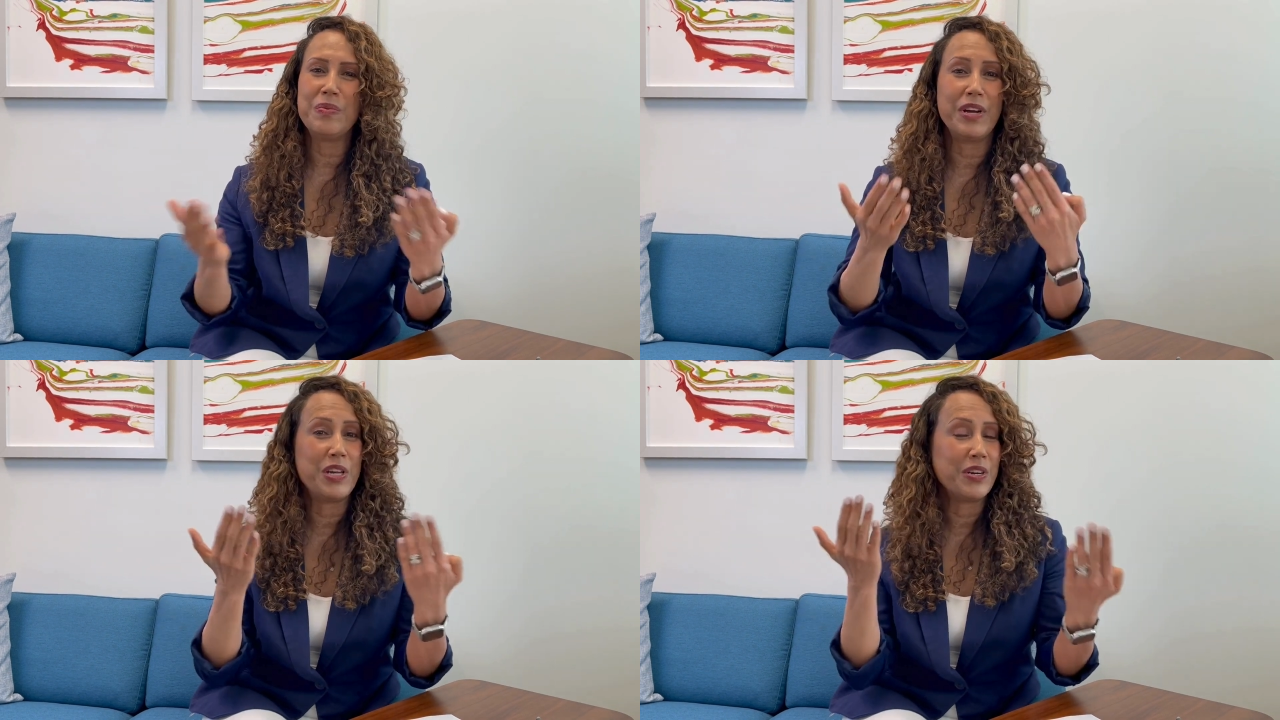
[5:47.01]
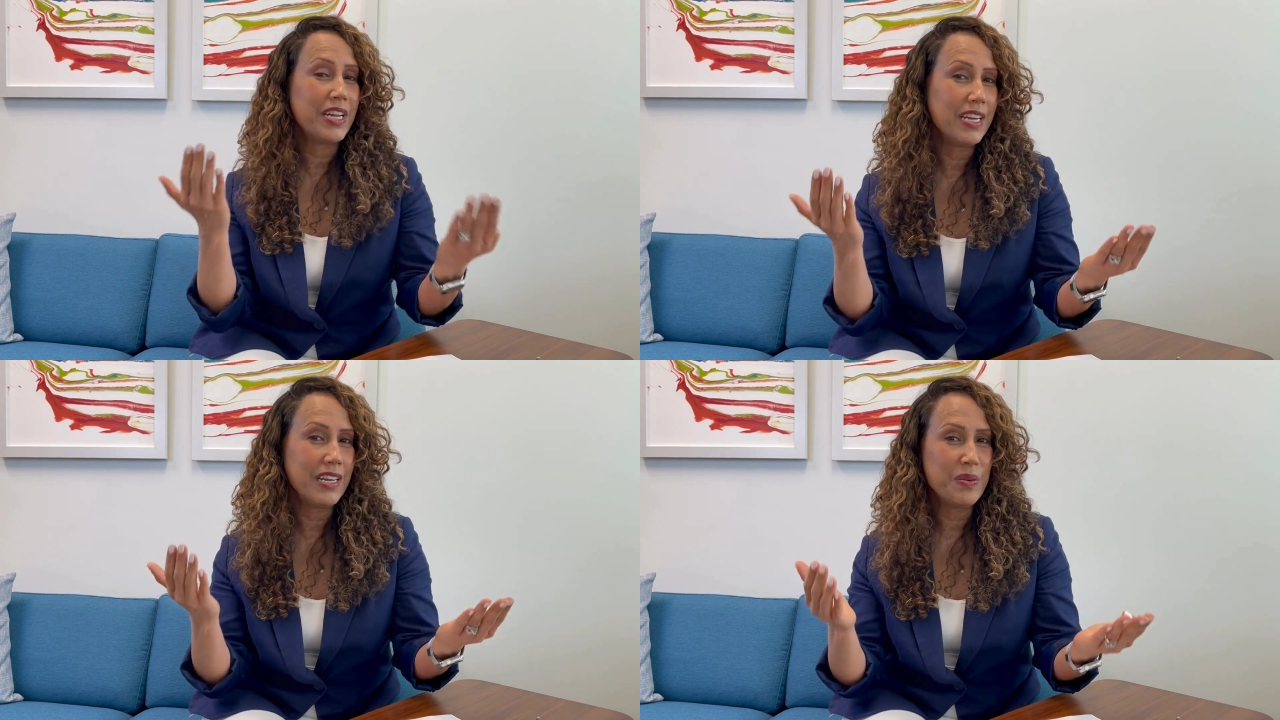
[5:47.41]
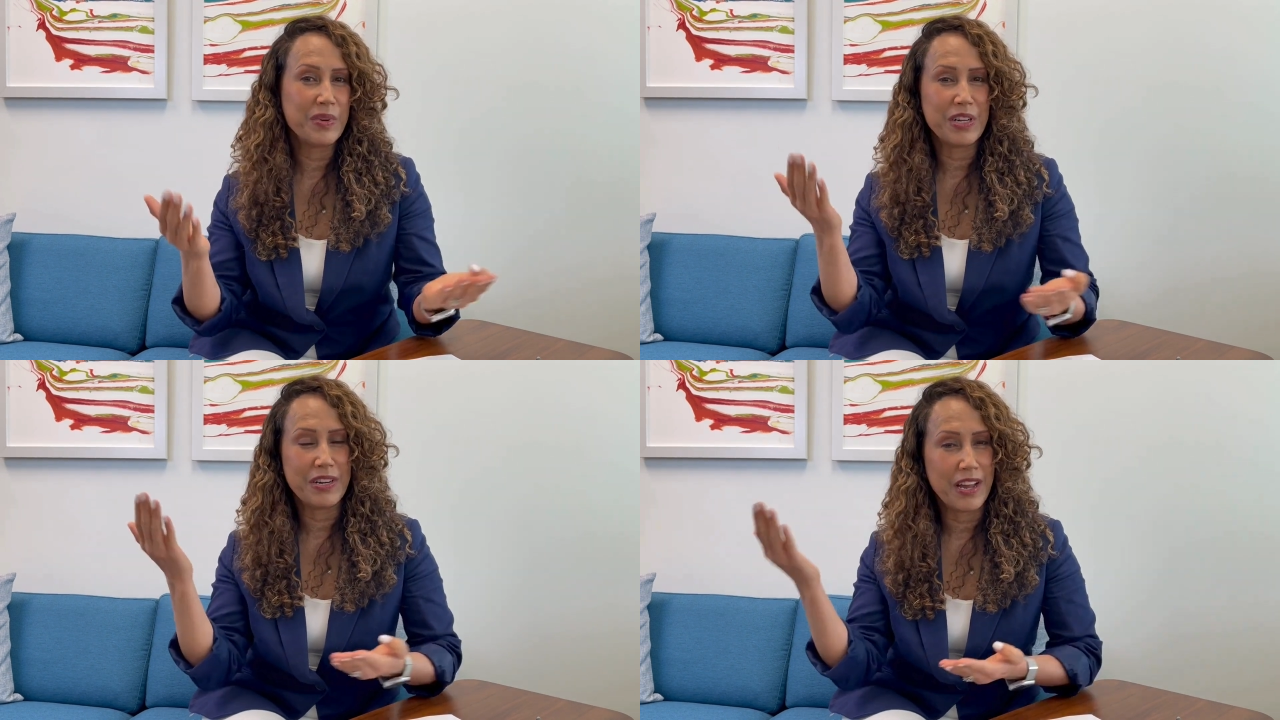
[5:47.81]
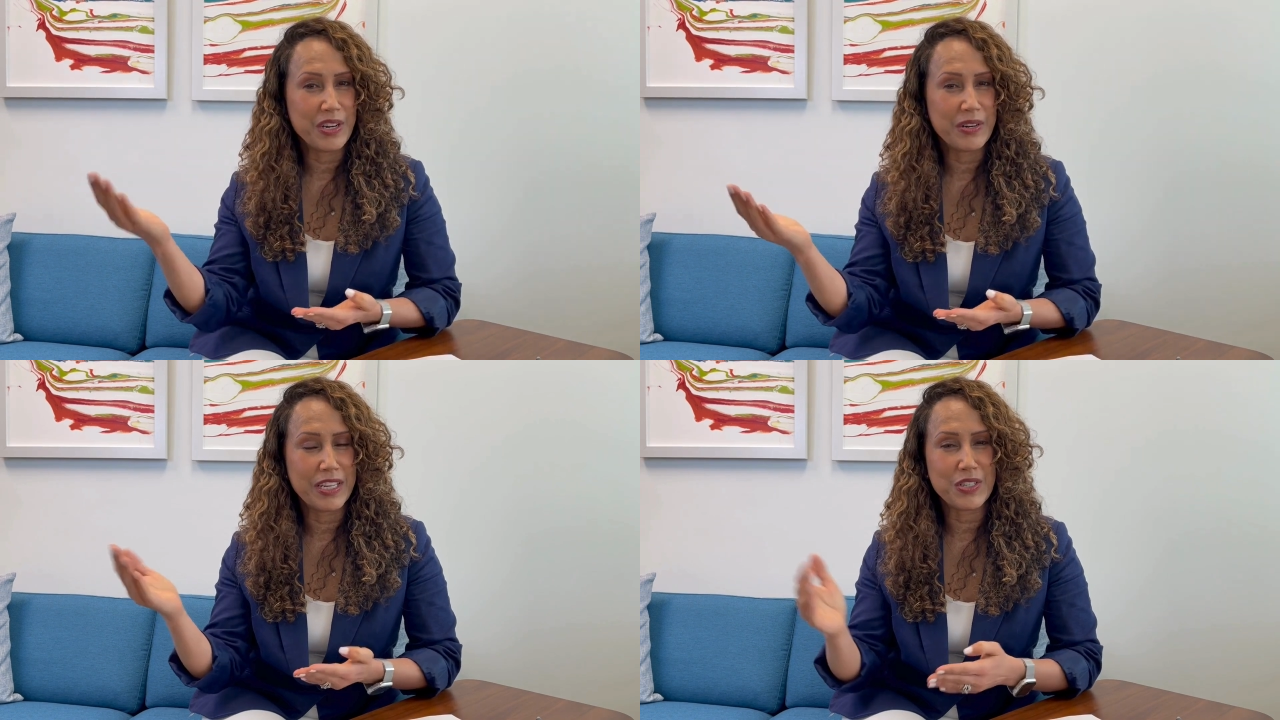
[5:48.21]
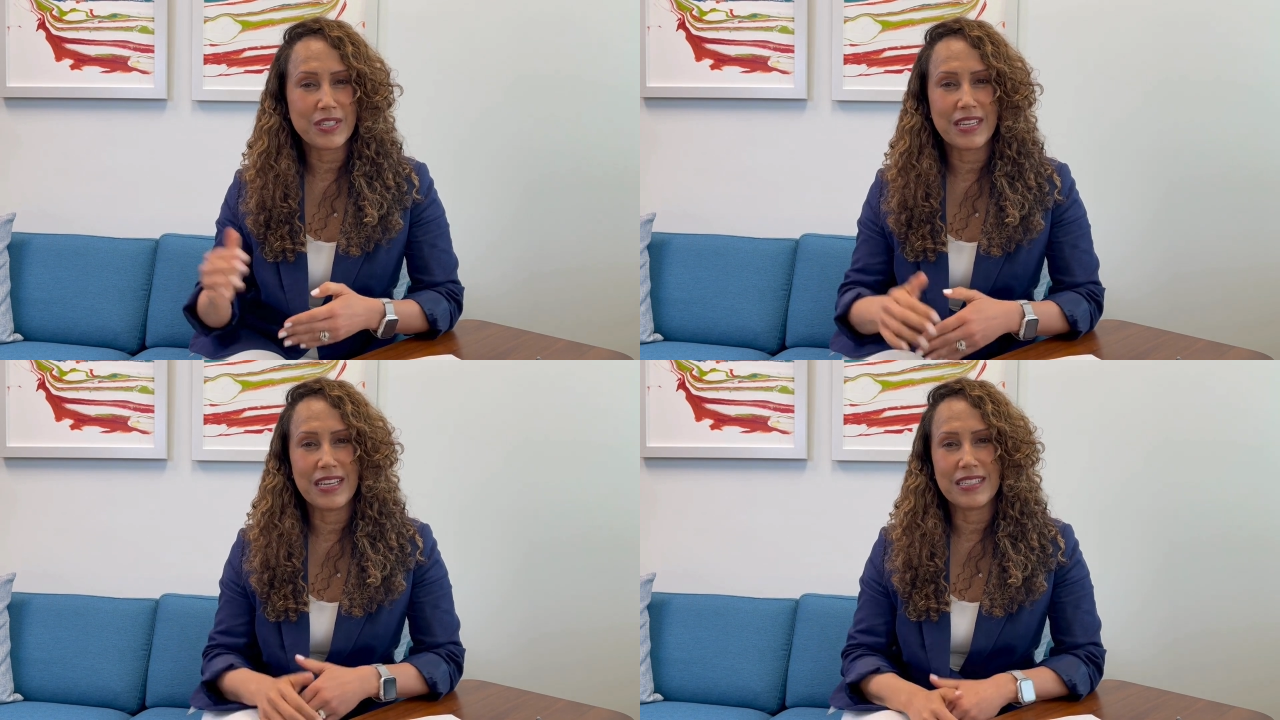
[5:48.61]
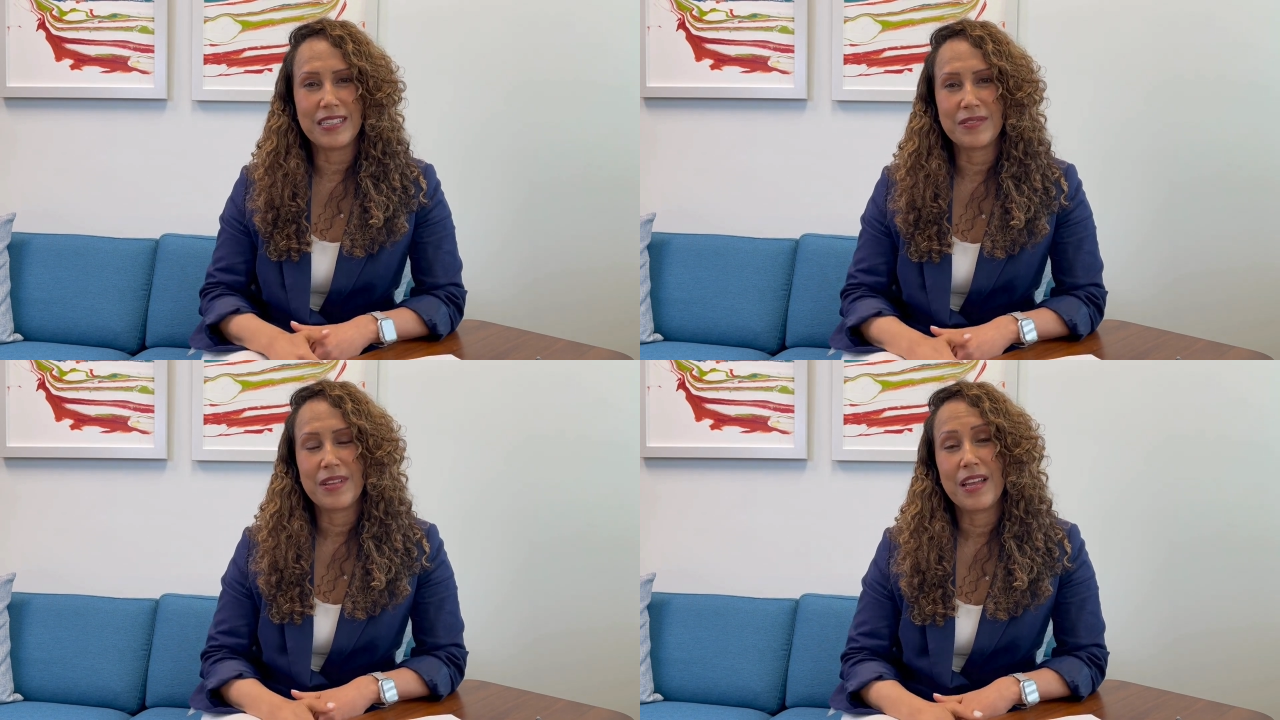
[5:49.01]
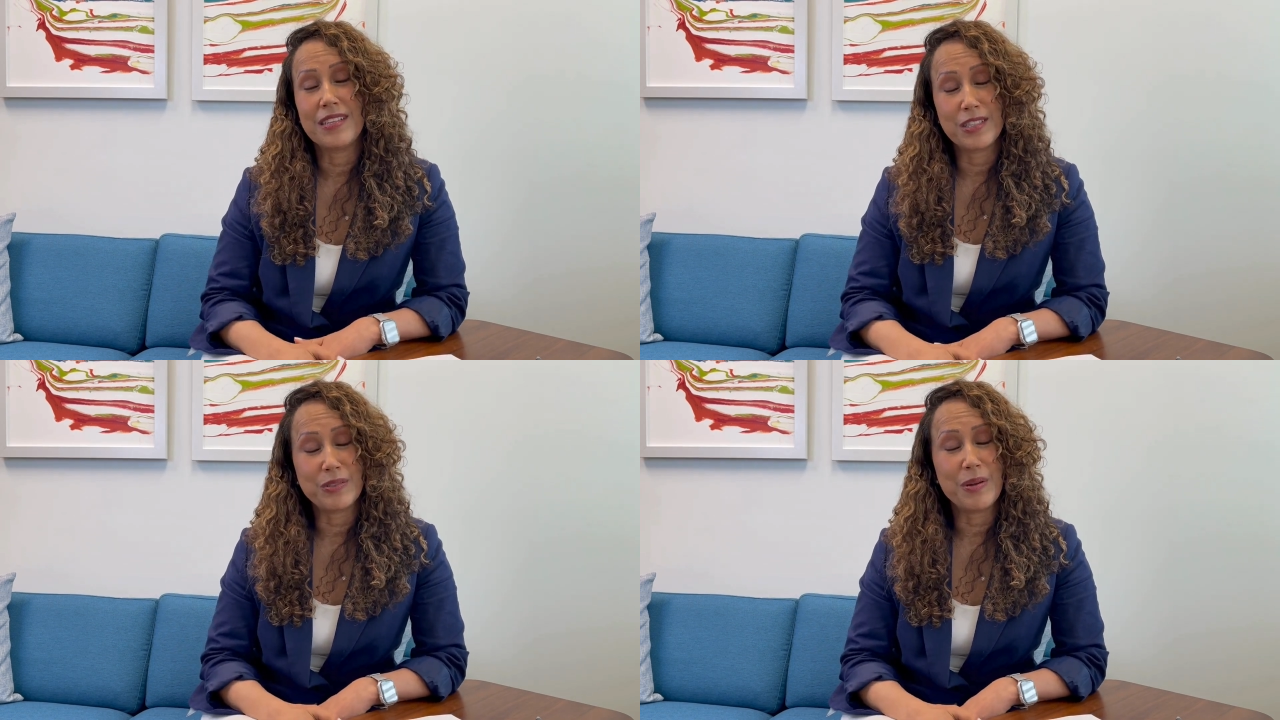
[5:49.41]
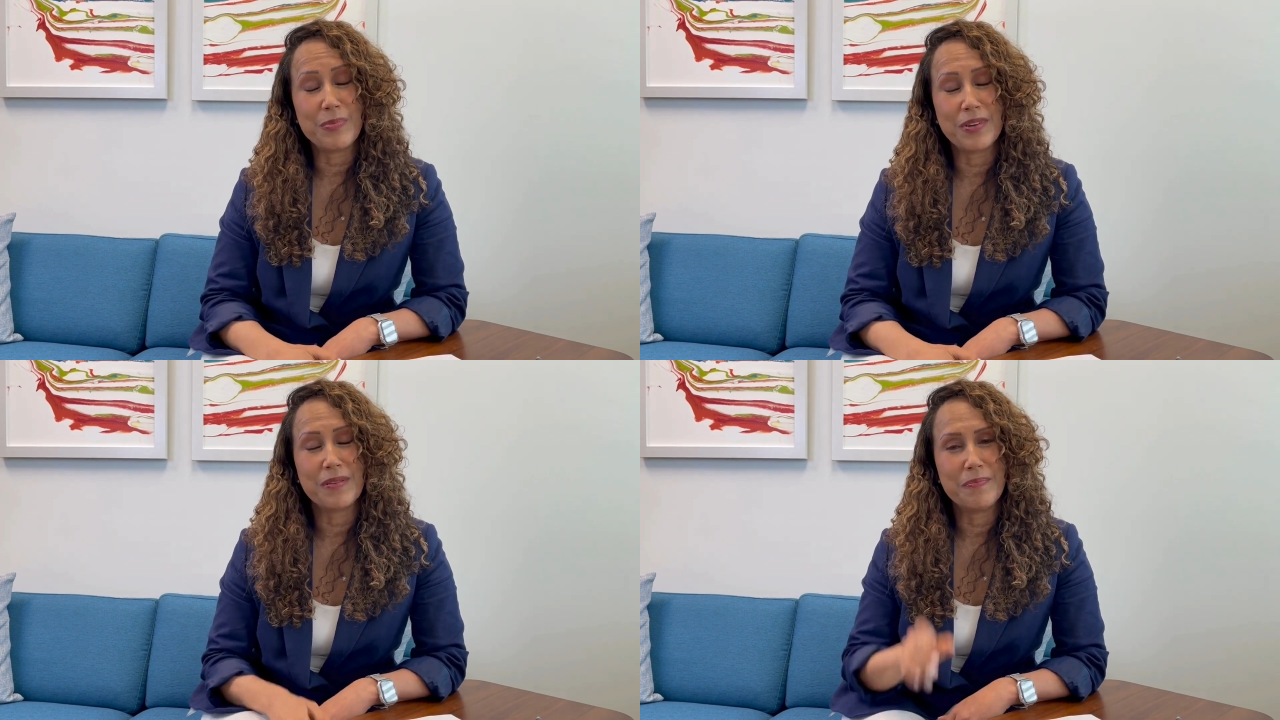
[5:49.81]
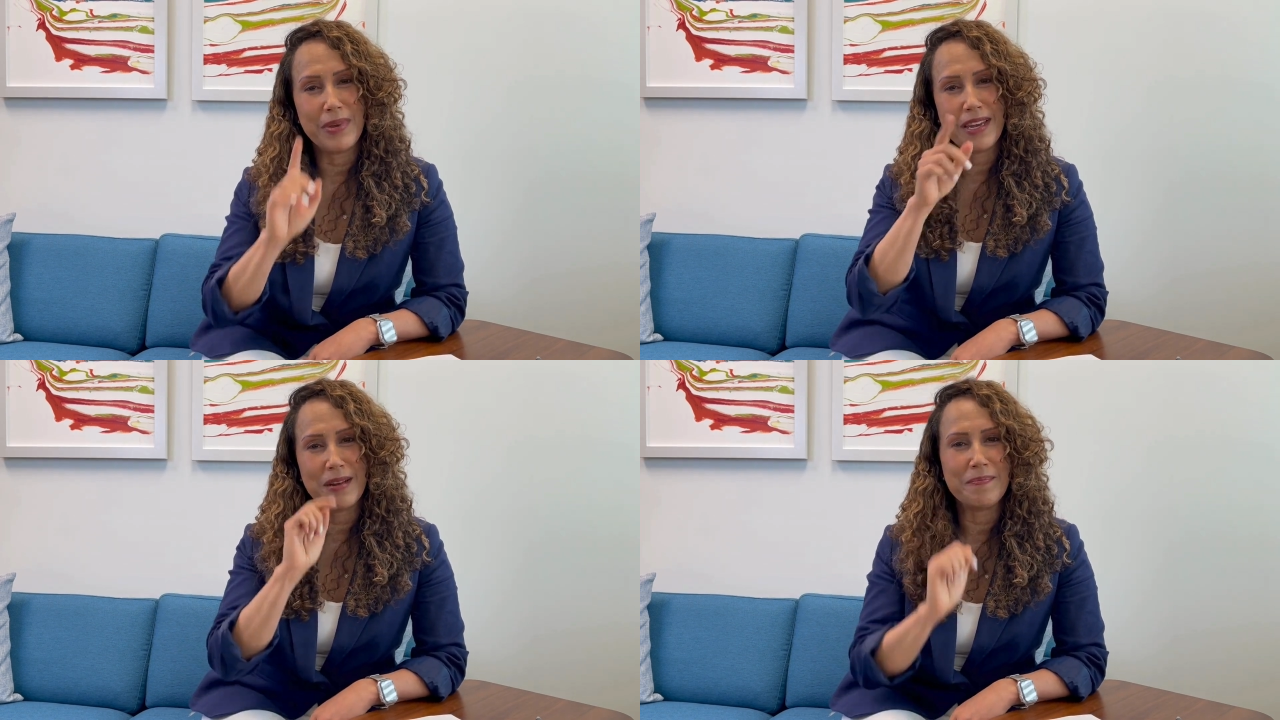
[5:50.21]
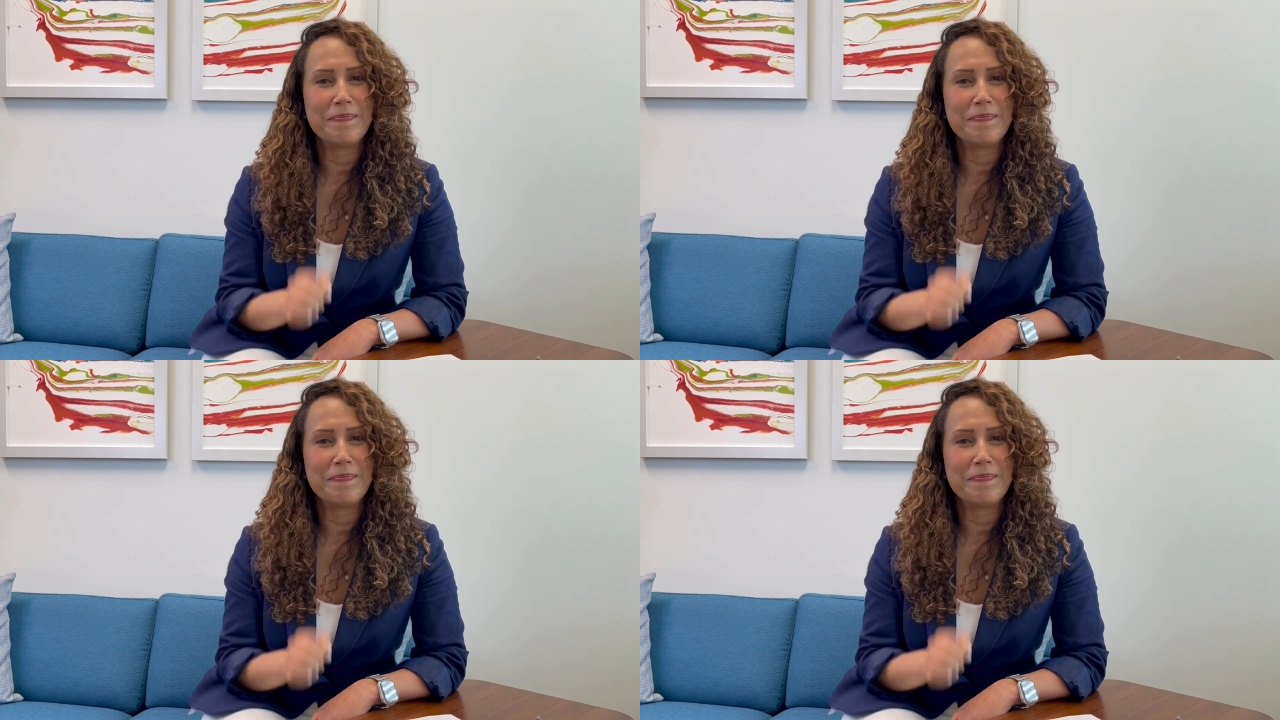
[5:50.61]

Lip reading: what you're eating, whether or not you're exercising. It's a great book. Pick it up.